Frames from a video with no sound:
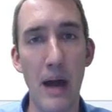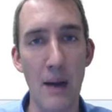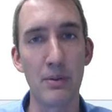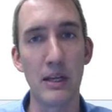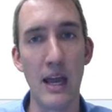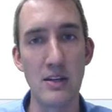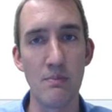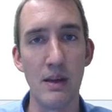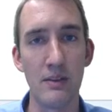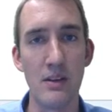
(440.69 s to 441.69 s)
application
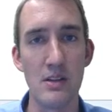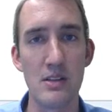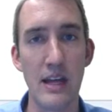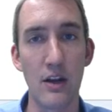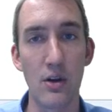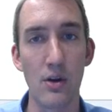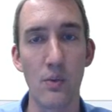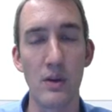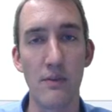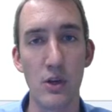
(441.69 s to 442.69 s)
messages that occur
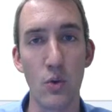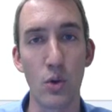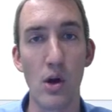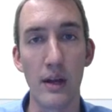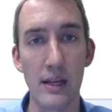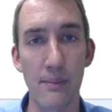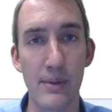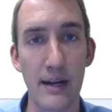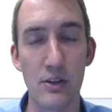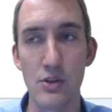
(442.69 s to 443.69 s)
whenever you log into
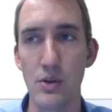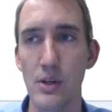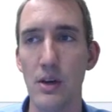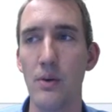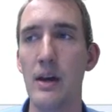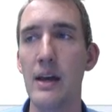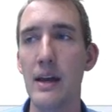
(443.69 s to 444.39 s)
PracticeStudio.